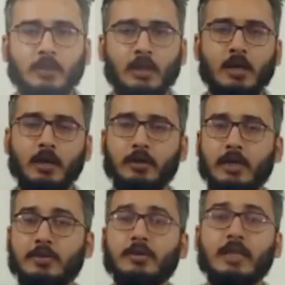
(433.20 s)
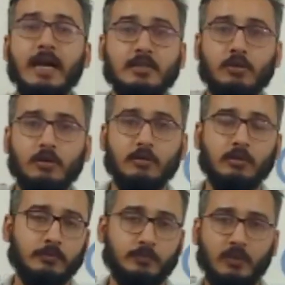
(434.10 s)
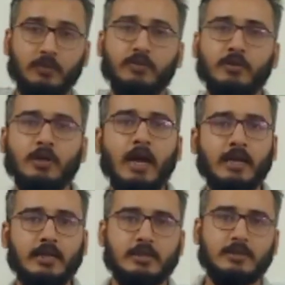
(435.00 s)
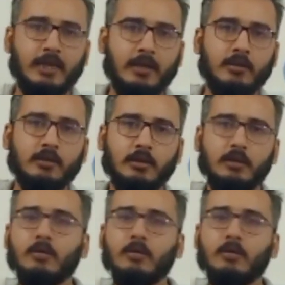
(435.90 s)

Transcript: Okay, so that's all for IAS 10.